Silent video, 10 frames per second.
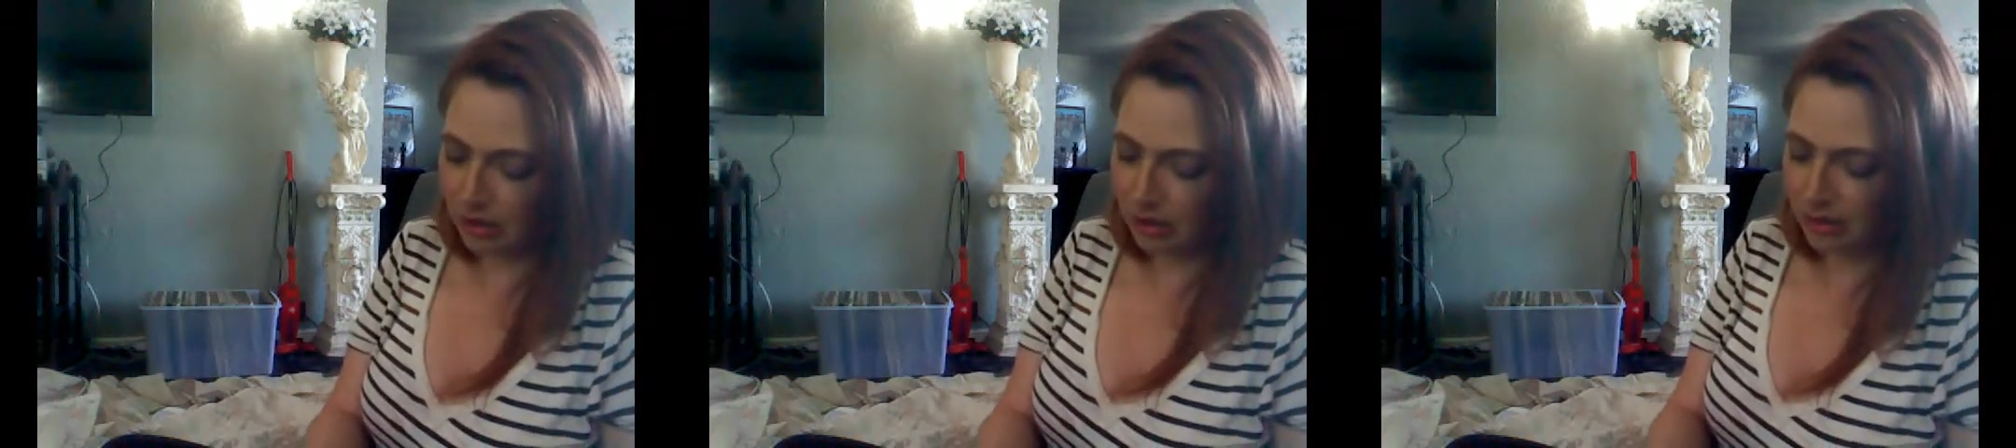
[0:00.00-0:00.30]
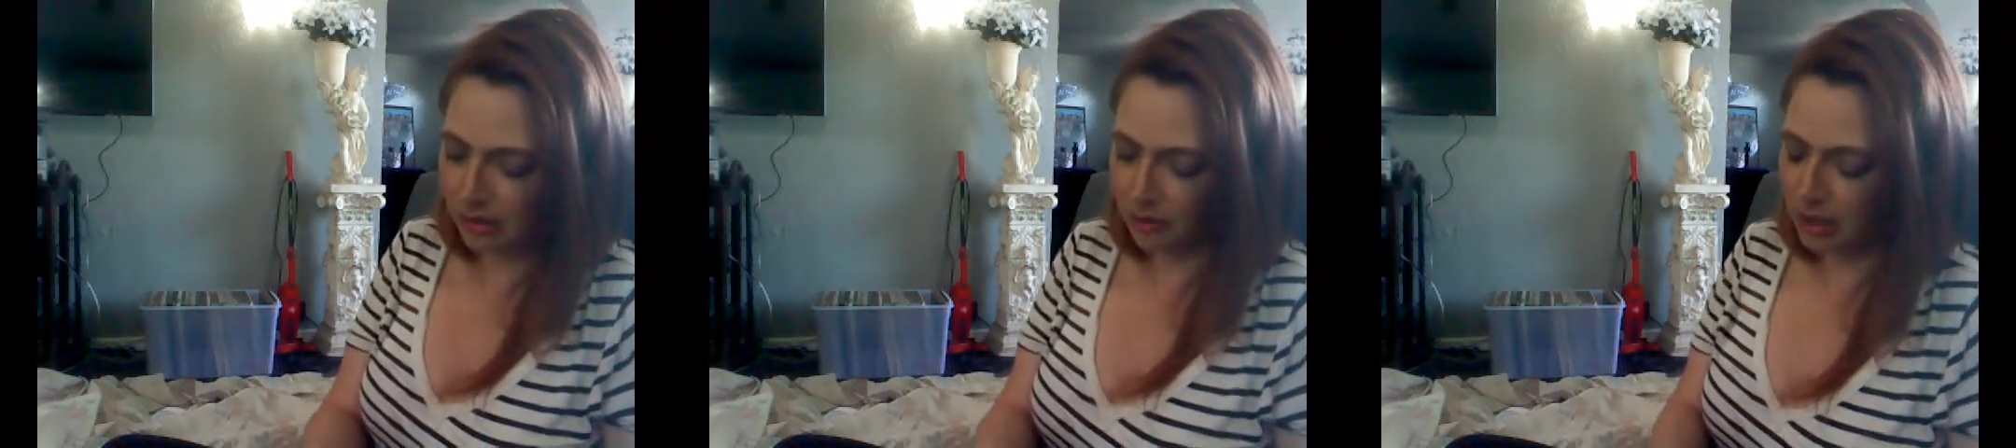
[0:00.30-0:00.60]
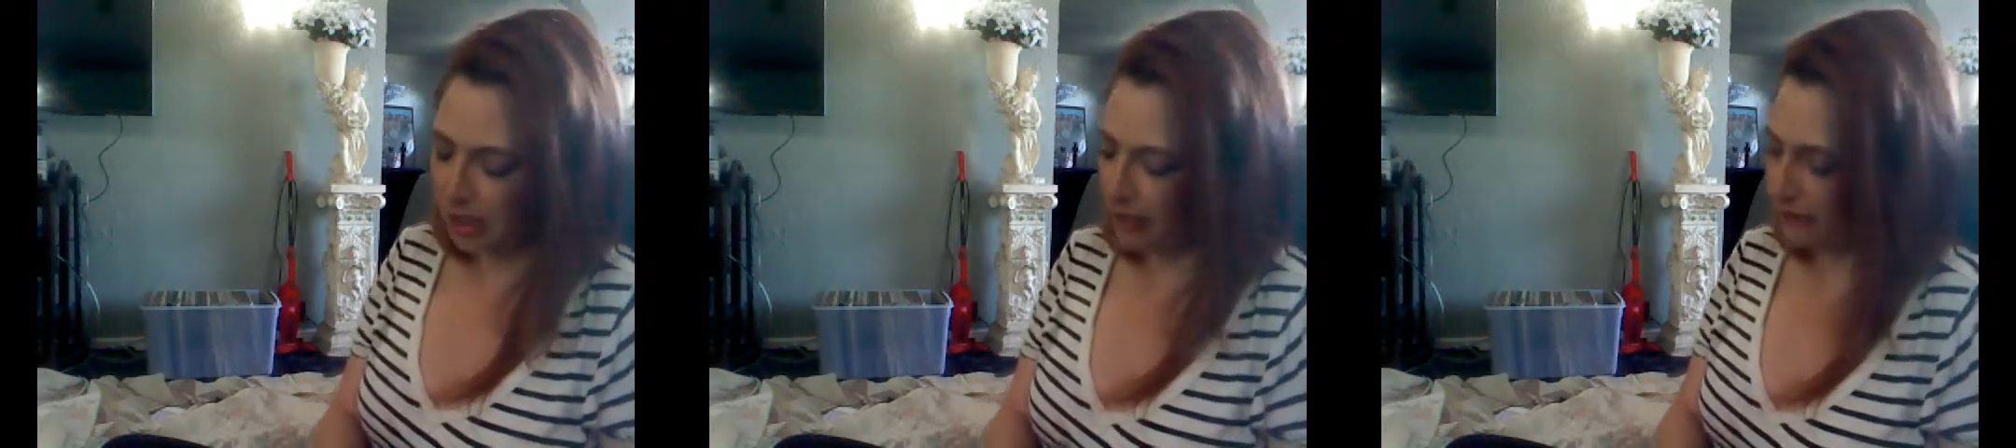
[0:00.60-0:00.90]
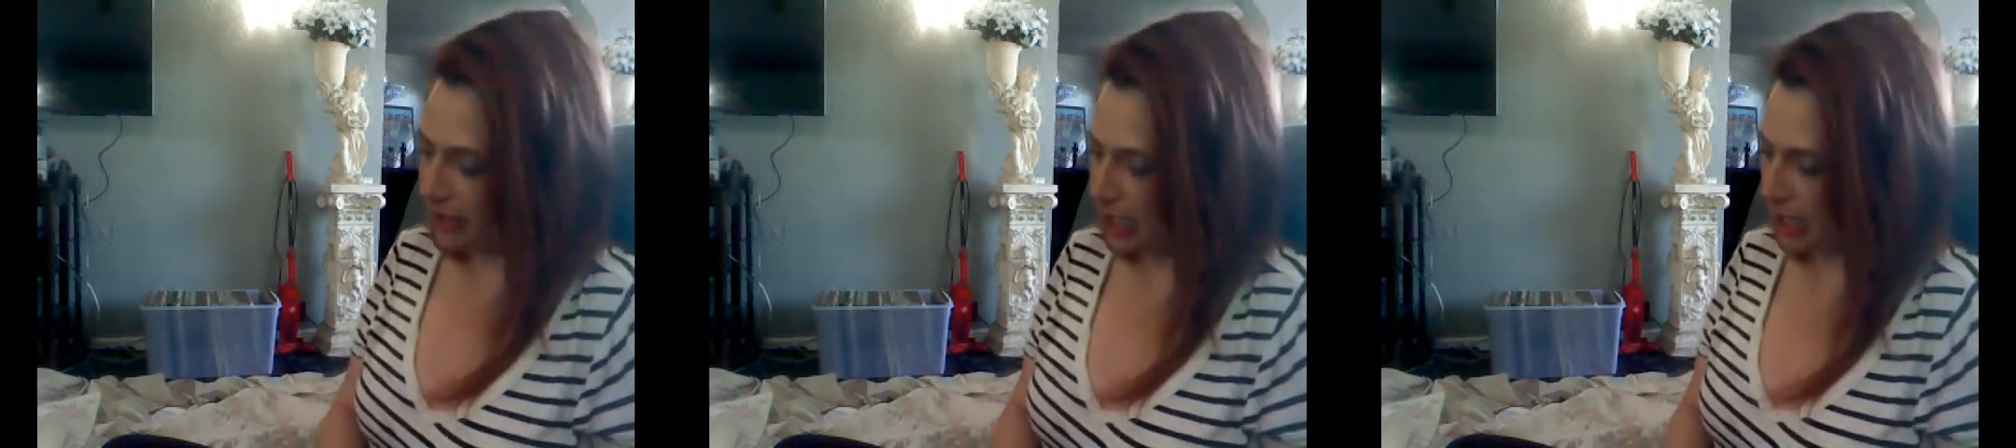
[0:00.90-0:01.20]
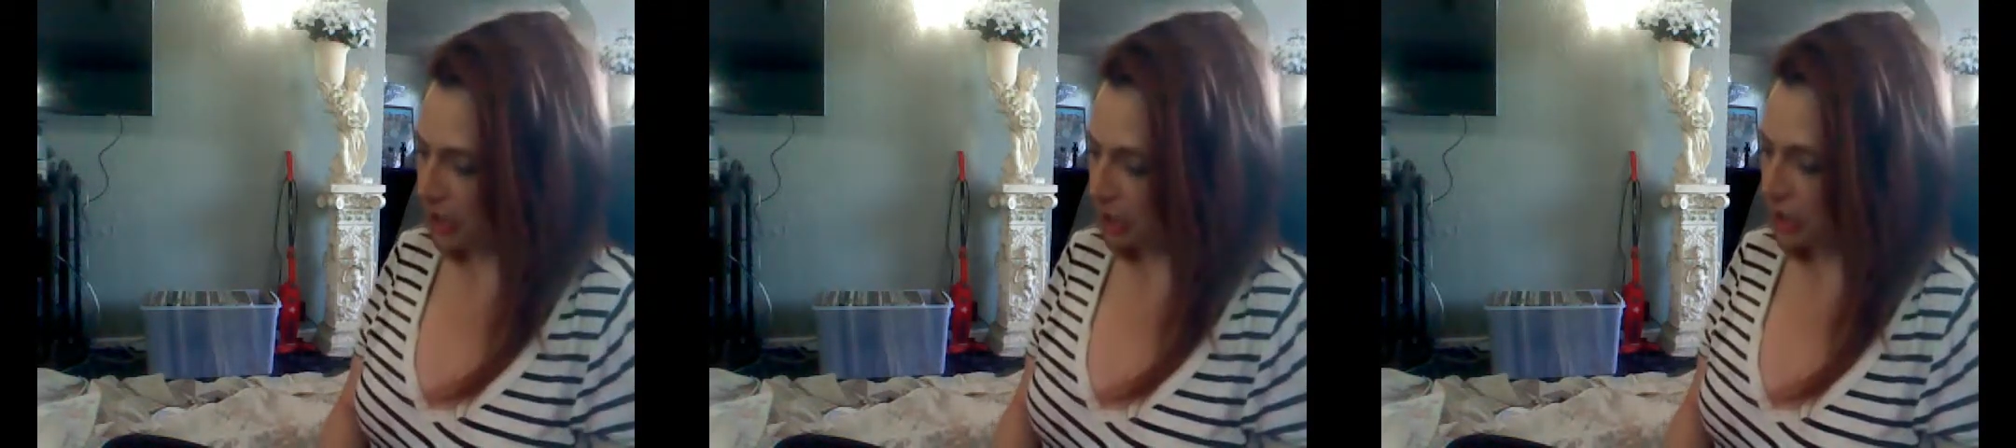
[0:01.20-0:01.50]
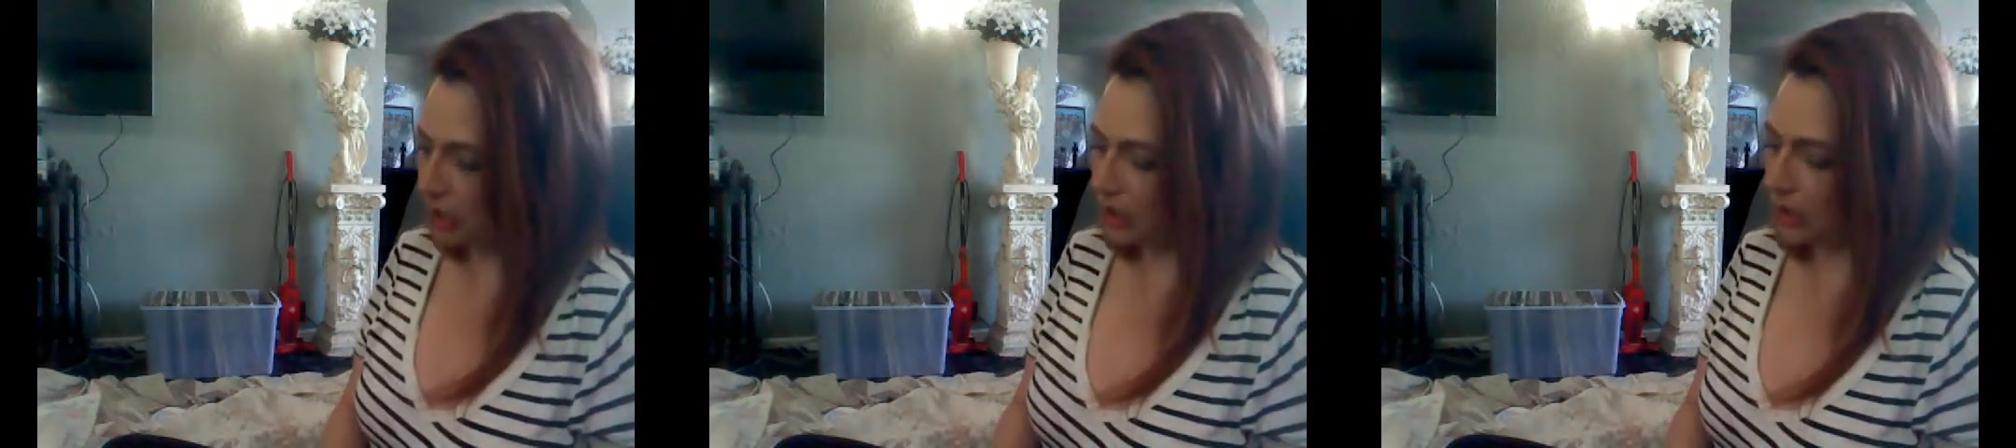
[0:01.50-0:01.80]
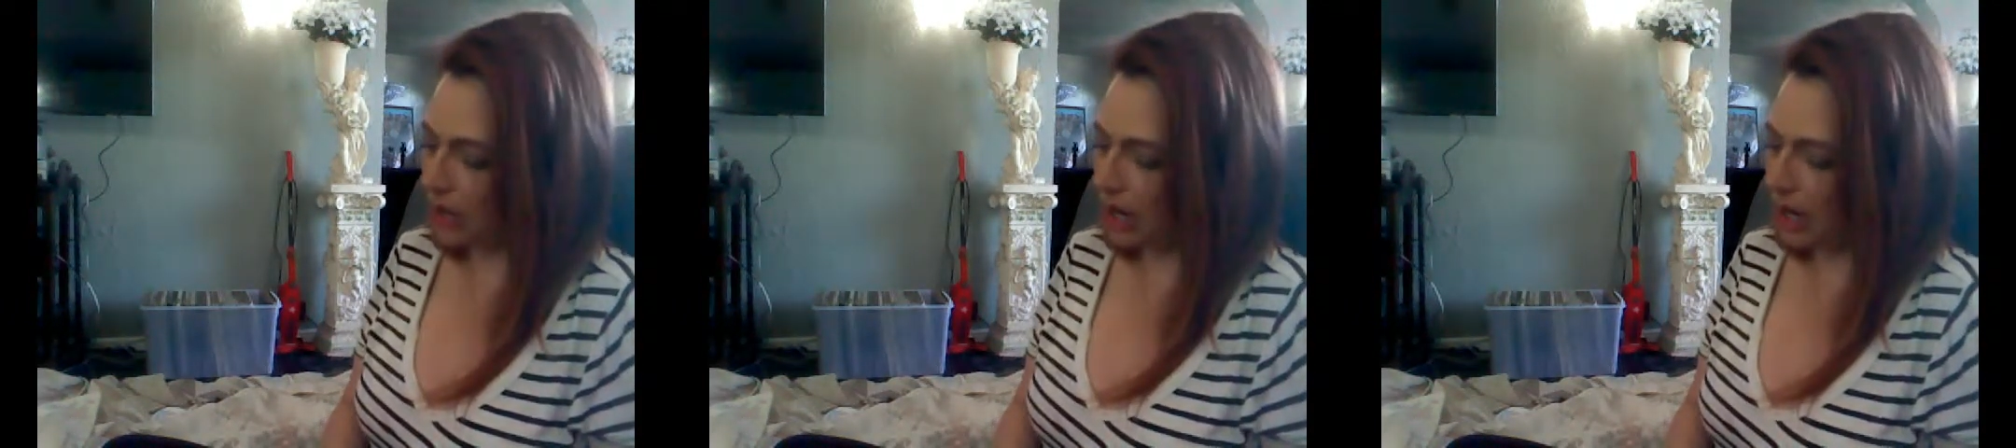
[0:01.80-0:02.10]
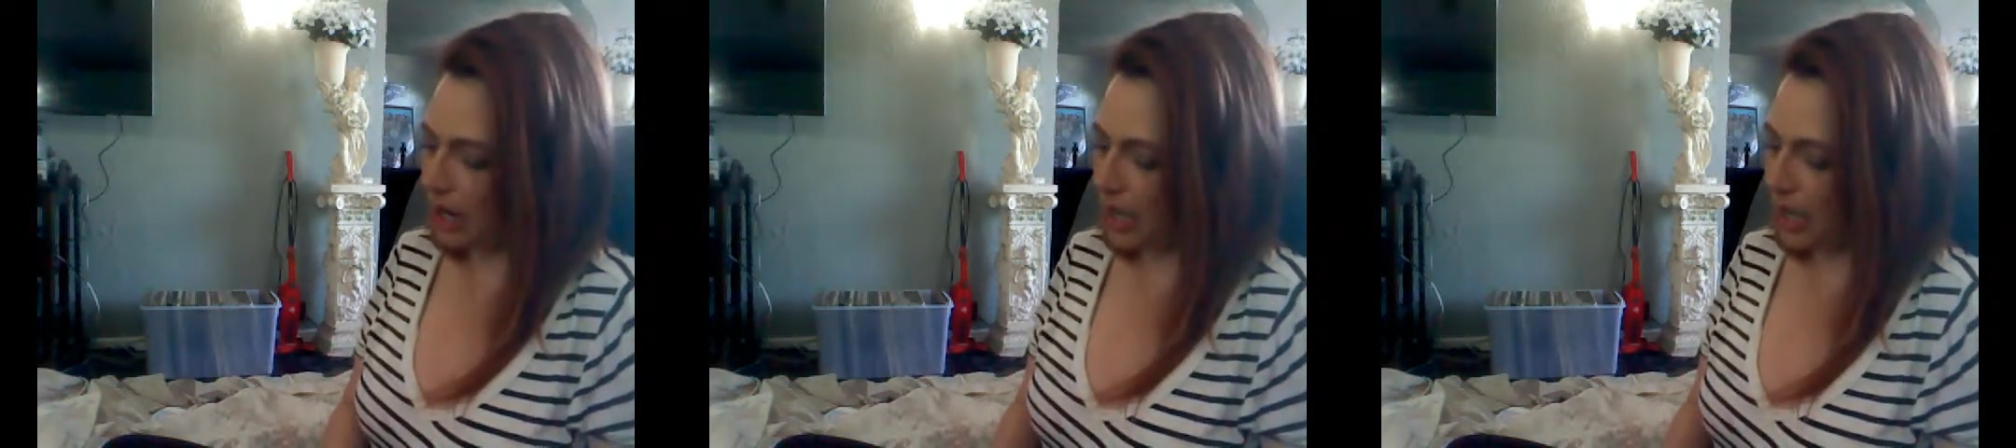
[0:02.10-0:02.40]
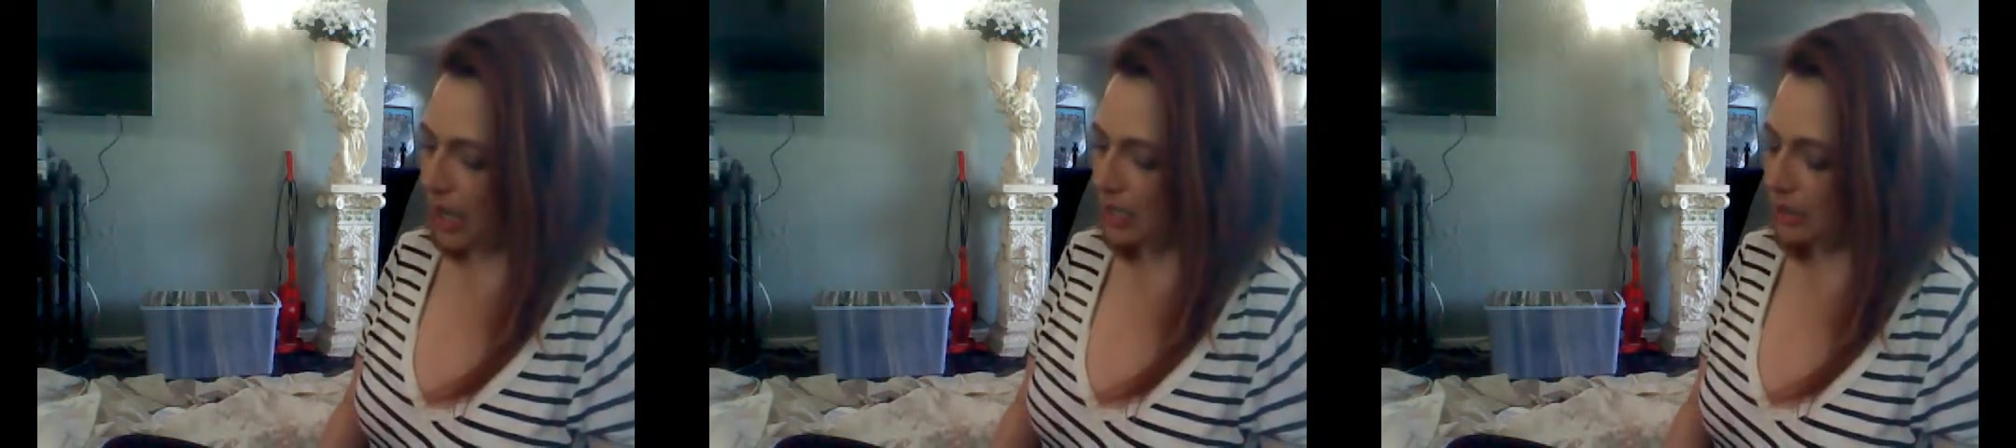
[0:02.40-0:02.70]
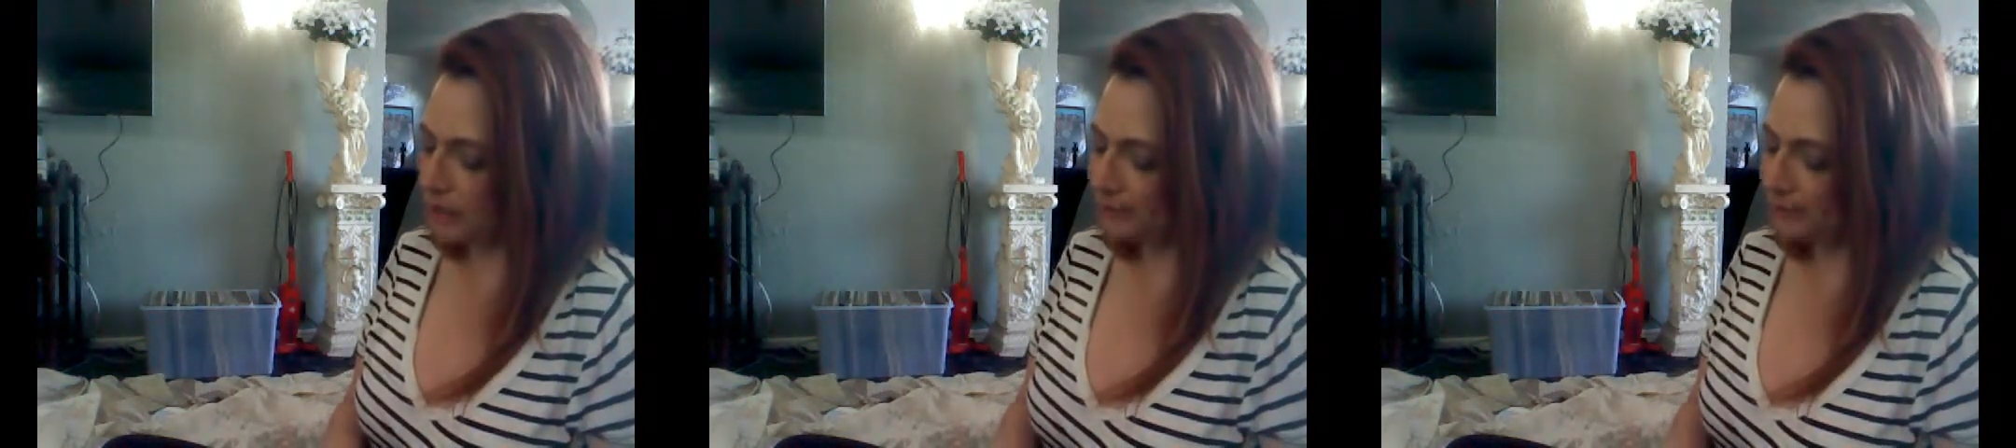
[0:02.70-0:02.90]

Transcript: some clarification, and